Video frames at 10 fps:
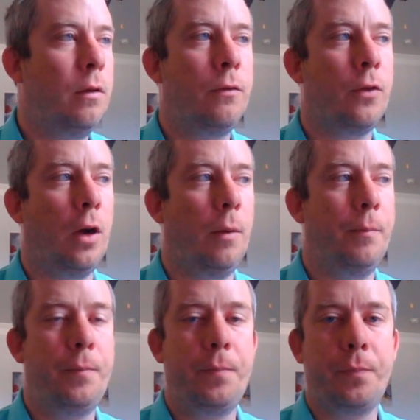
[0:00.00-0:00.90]
from
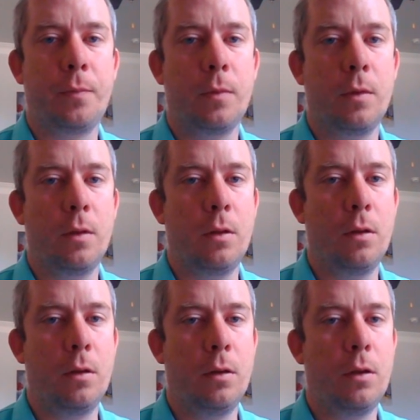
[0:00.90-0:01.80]

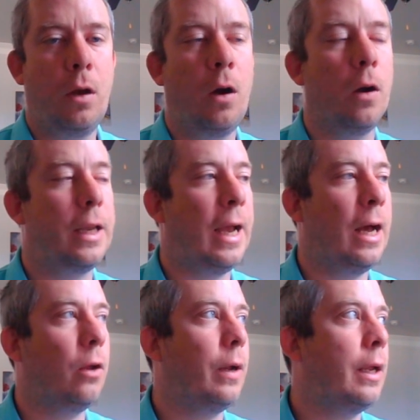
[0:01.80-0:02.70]
our
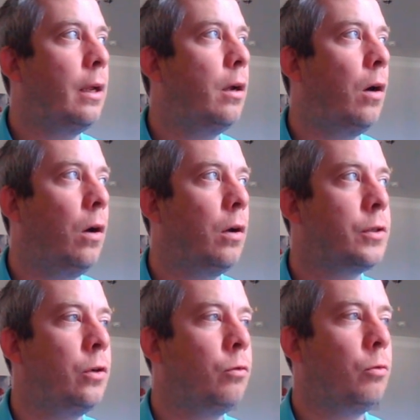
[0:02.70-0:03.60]
gallery.
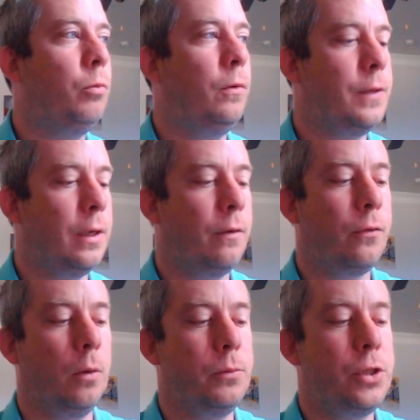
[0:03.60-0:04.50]
Also removes it
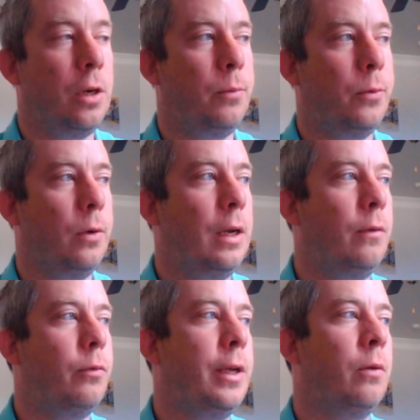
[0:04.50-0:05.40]
from SharePoint if
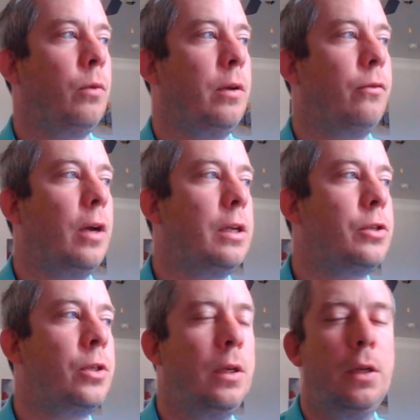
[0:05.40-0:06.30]
we hit
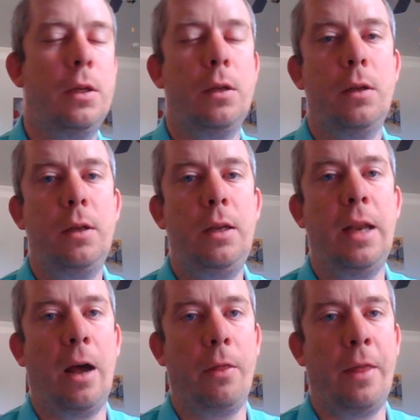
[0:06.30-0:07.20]
refresh.
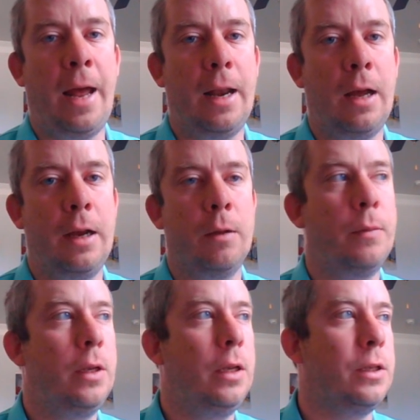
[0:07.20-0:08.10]
Now that item
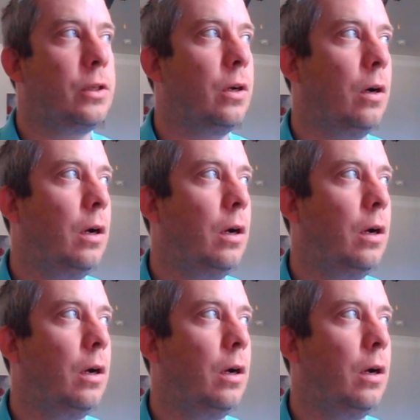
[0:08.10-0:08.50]
is gone.